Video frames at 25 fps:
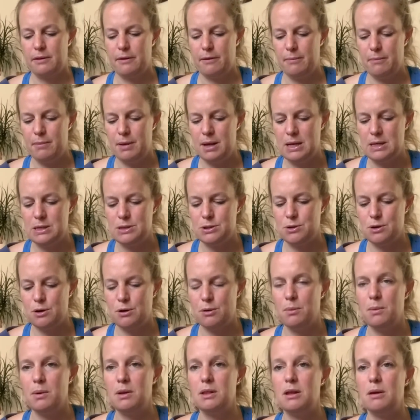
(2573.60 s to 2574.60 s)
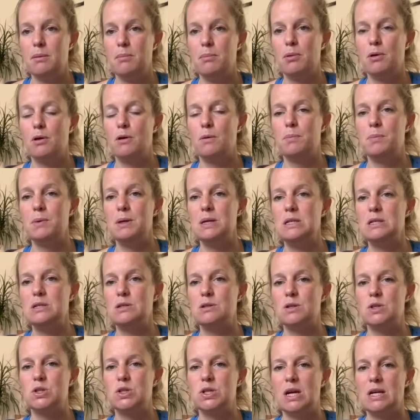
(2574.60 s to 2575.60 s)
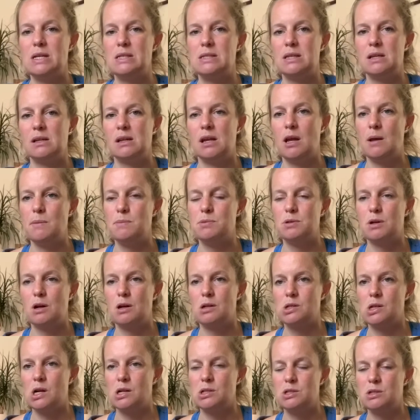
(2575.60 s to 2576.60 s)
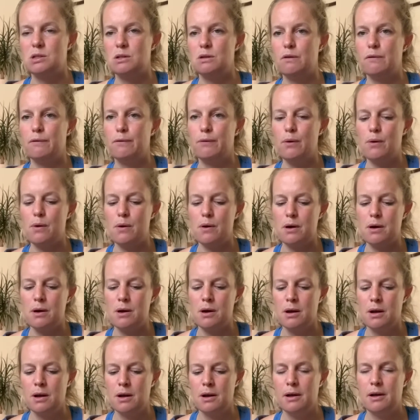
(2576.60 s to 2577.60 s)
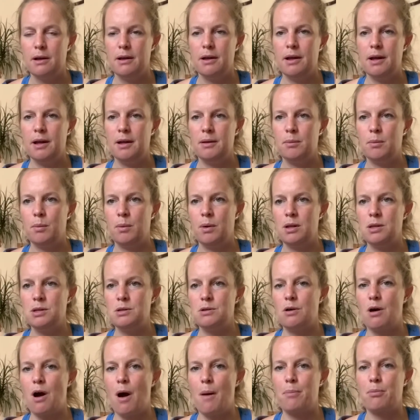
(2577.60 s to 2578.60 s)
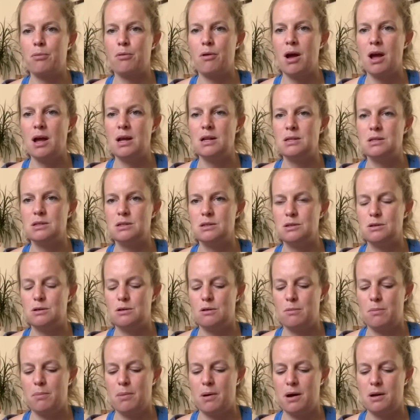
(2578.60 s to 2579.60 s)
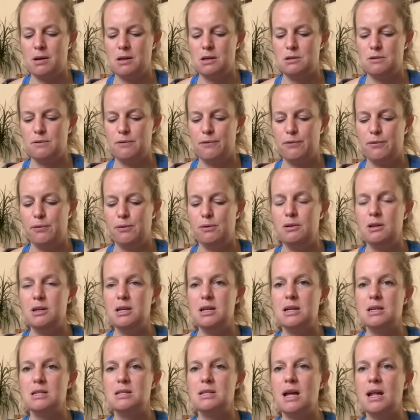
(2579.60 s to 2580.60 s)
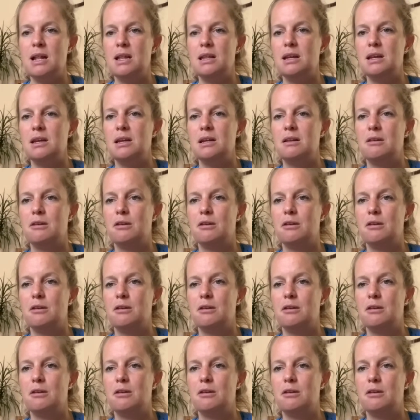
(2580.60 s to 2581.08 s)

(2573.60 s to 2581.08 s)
Make sure with the burpees your chest and hips are touching the floor, and when you're upright your body is fully extended,